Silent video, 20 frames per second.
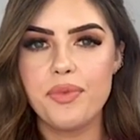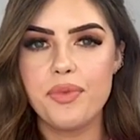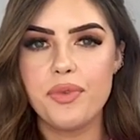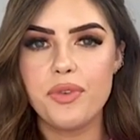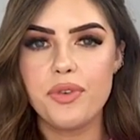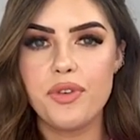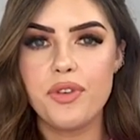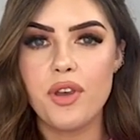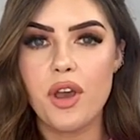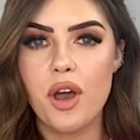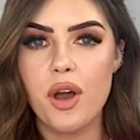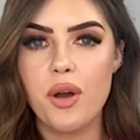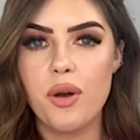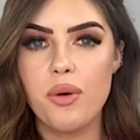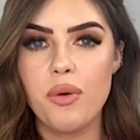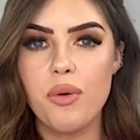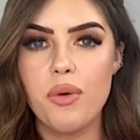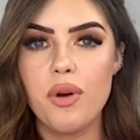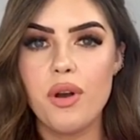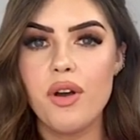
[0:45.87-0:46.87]

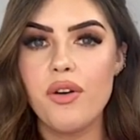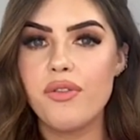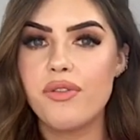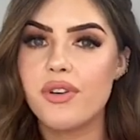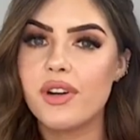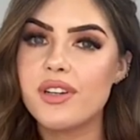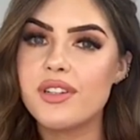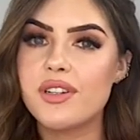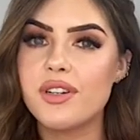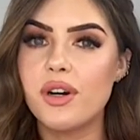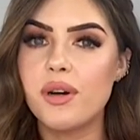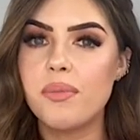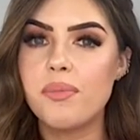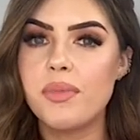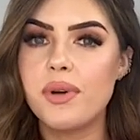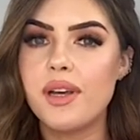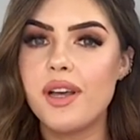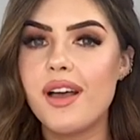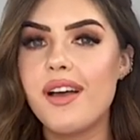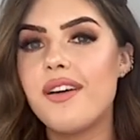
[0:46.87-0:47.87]
So first up,
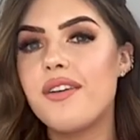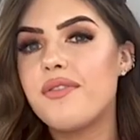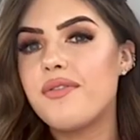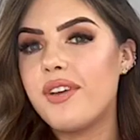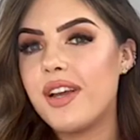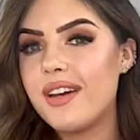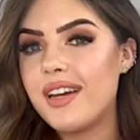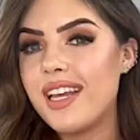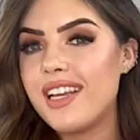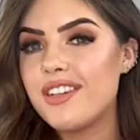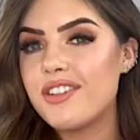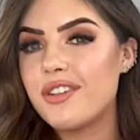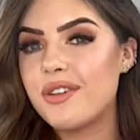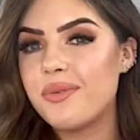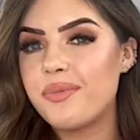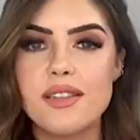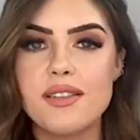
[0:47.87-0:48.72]
foundation.